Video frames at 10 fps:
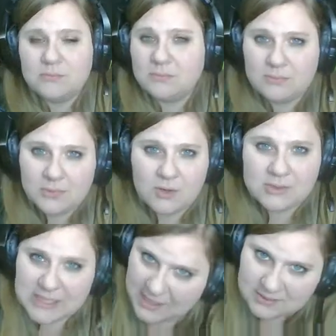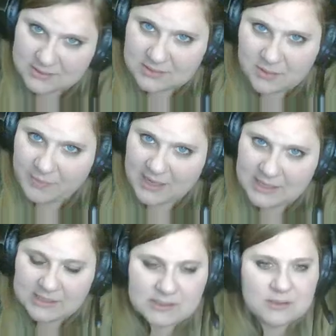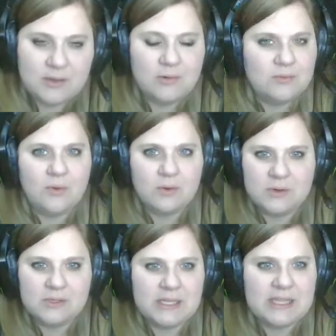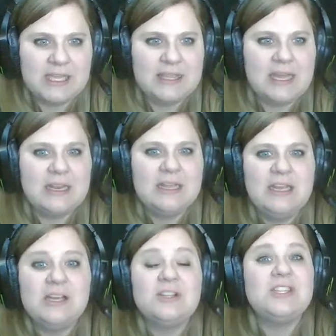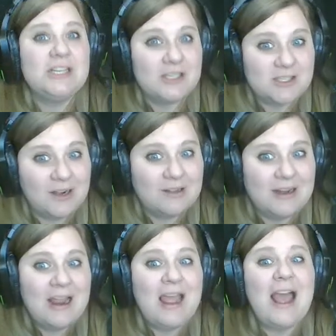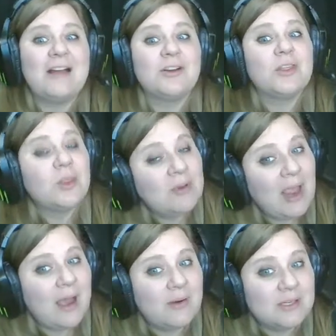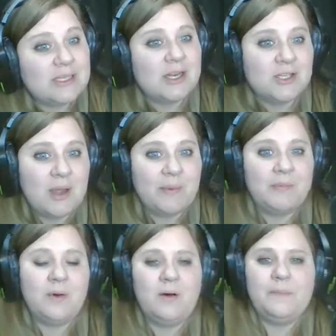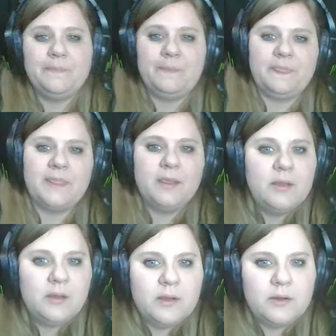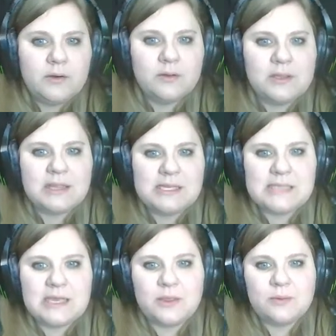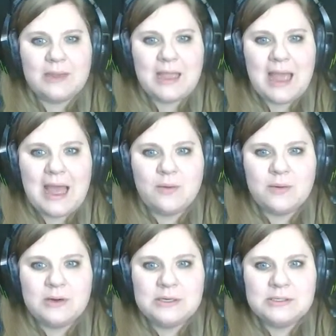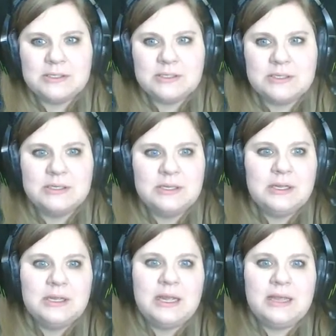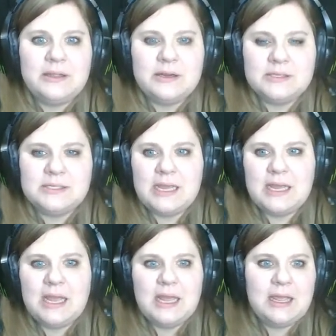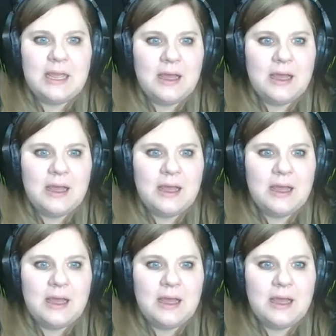no cents, no pennies, no quarters, anything like that, to the nearest dollar after 3 hours at a shopping mall. Note that they say 3 hours, and they're saying